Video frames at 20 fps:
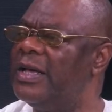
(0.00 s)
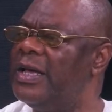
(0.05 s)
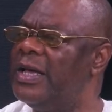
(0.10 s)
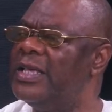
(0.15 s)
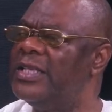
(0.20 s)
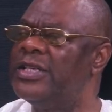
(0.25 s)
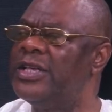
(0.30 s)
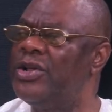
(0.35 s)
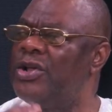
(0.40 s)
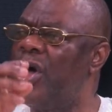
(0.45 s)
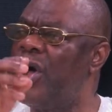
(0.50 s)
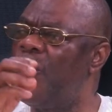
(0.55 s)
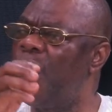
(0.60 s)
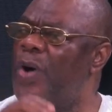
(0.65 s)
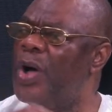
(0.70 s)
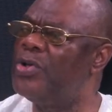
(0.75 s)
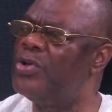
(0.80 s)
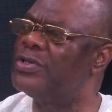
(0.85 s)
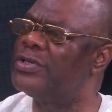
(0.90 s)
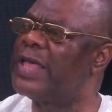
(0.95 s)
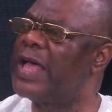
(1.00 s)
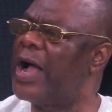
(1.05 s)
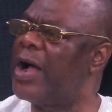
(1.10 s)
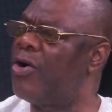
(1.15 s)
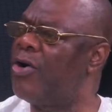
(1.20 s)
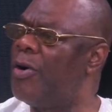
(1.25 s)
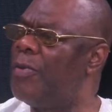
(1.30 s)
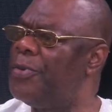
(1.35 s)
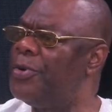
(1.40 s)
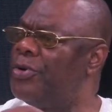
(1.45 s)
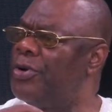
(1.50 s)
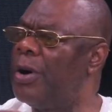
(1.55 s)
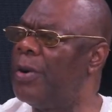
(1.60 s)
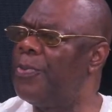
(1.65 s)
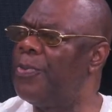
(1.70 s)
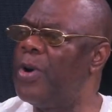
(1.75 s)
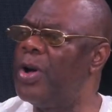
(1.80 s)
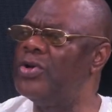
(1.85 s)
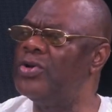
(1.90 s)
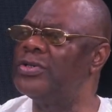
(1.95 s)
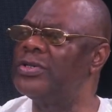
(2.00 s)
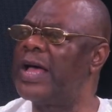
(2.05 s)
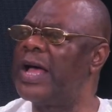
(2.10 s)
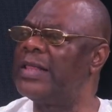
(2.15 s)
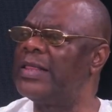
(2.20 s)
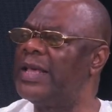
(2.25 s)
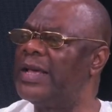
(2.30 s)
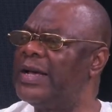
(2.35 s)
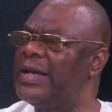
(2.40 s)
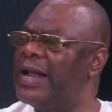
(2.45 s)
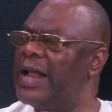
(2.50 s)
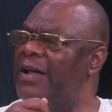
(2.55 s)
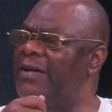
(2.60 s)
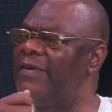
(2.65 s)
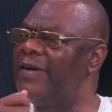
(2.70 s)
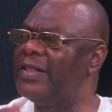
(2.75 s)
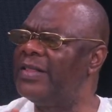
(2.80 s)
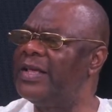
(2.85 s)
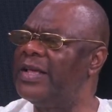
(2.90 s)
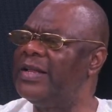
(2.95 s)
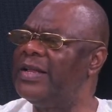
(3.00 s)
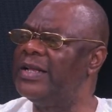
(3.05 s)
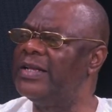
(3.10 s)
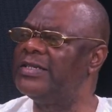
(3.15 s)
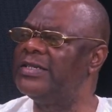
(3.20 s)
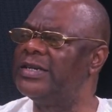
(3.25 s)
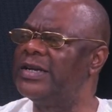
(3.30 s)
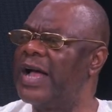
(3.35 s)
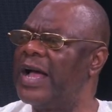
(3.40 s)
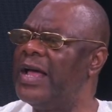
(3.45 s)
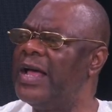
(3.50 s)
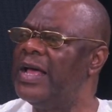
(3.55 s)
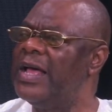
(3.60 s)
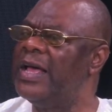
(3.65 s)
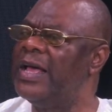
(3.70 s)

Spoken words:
Is it not when you start coming up, when you start taking advantage, then she can,